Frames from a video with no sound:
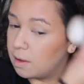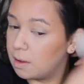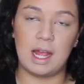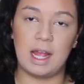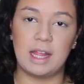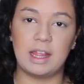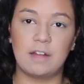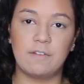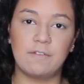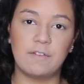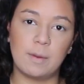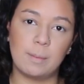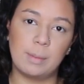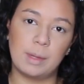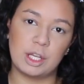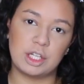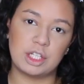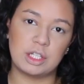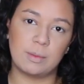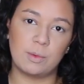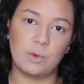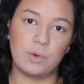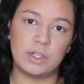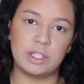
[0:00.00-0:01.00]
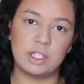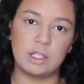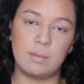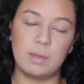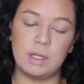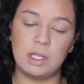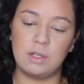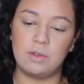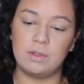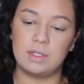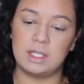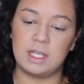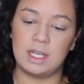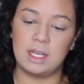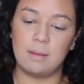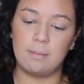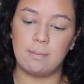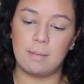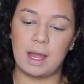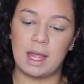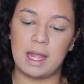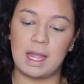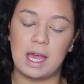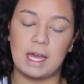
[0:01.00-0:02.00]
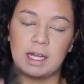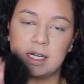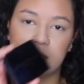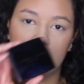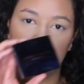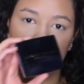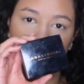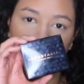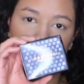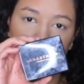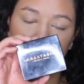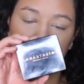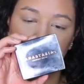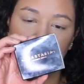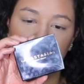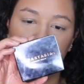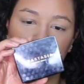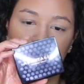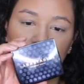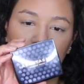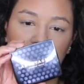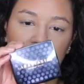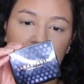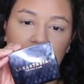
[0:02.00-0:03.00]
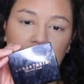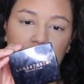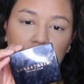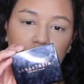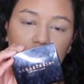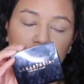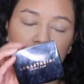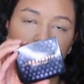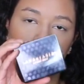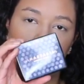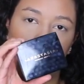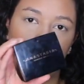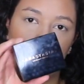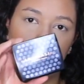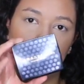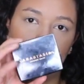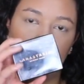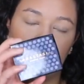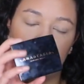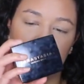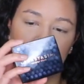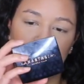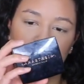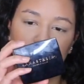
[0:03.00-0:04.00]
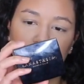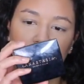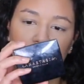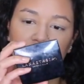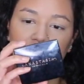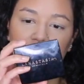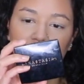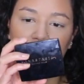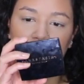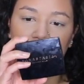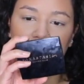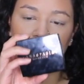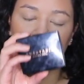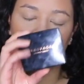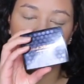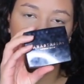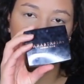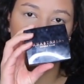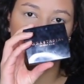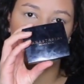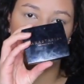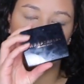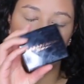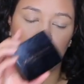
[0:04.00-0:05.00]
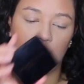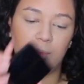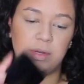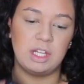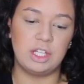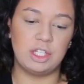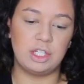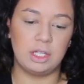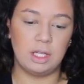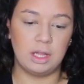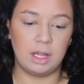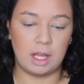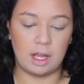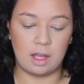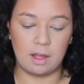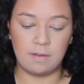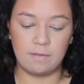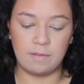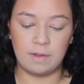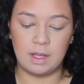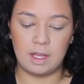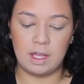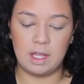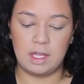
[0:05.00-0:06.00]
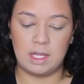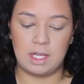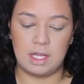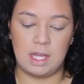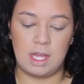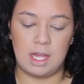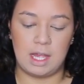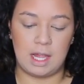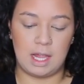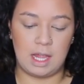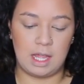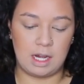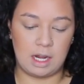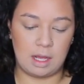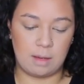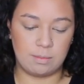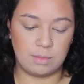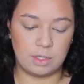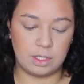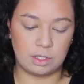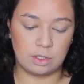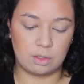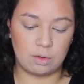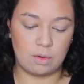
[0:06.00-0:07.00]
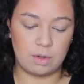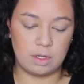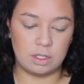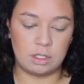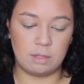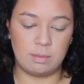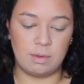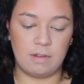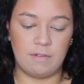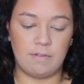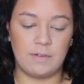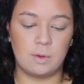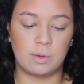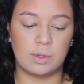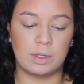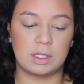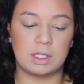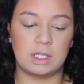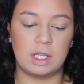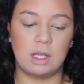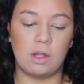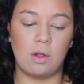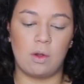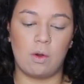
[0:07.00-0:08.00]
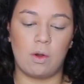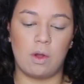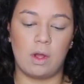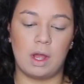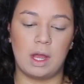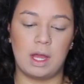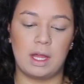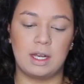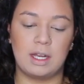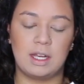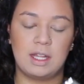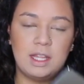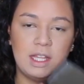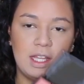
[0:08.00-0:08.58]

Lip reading: And then for blush, I'm going to be using my Anastasia Beverly Hills blush trio, and this is in the Peachy Love. And I'm just going to be focusing on